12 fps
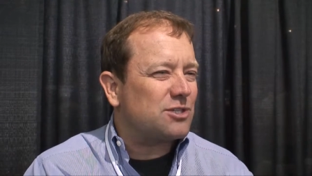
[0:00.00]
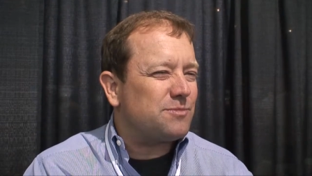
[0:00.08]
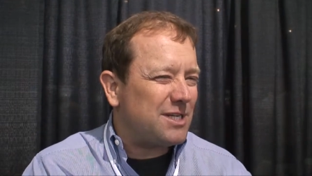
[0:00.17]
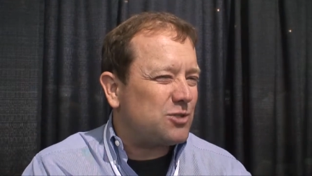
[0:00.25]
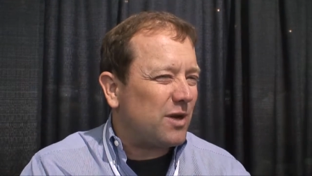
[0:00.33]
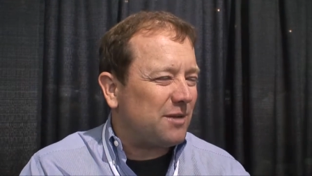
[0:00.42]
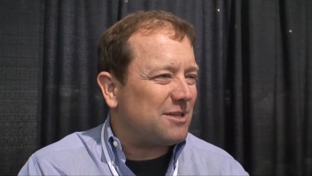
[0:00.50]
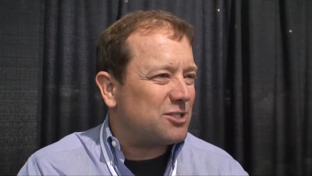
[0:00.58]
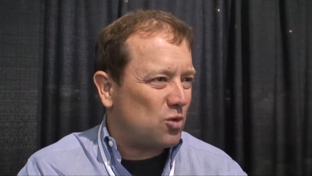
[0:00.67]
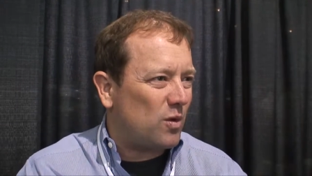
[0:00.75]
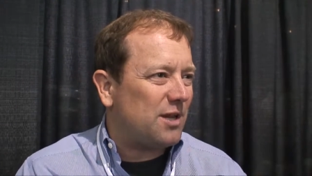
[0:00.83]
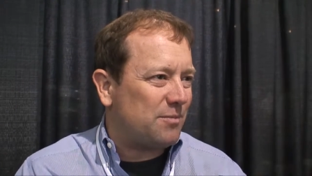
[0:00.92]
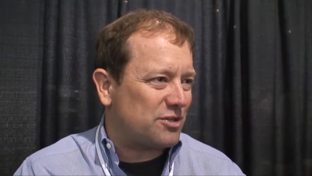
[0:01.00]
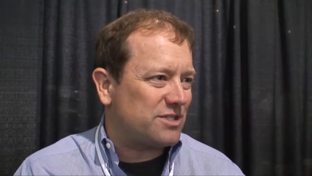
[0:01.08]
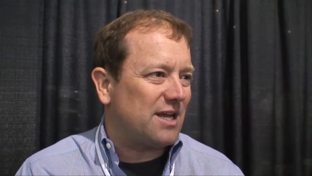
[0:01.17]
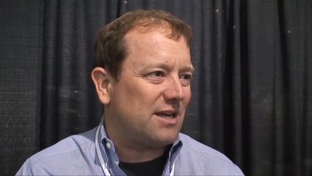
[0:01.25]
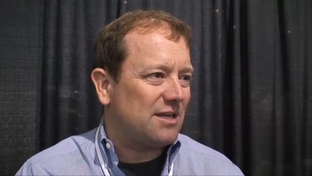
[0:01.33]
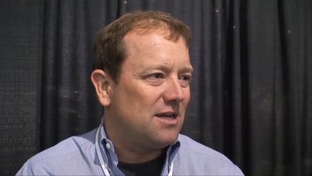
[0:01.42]
B20 means
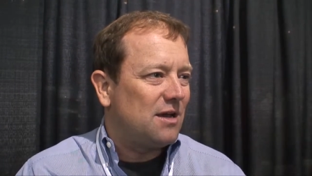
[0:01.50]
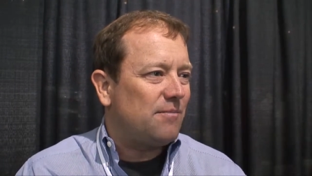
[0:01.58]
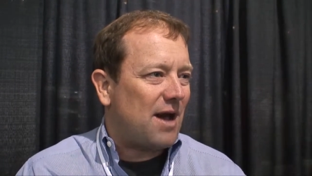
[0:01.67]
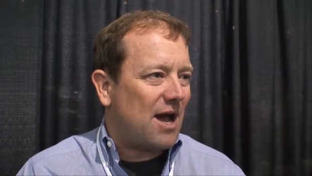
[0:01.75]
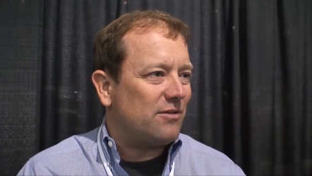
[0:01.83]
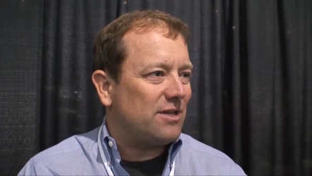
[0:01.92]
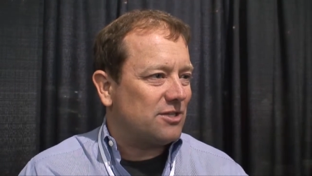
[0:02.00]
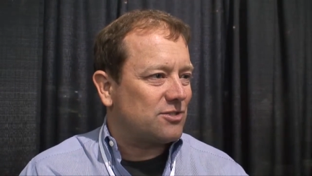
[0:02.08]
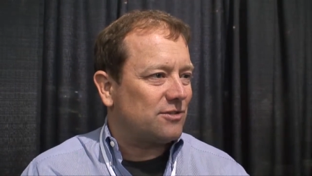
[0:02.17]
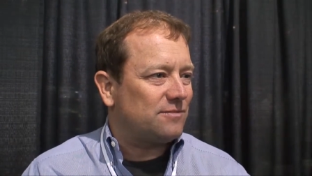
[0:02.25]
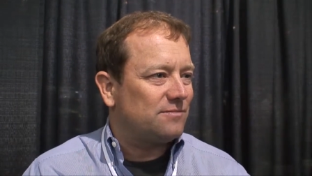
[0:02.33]
20% biodiesel.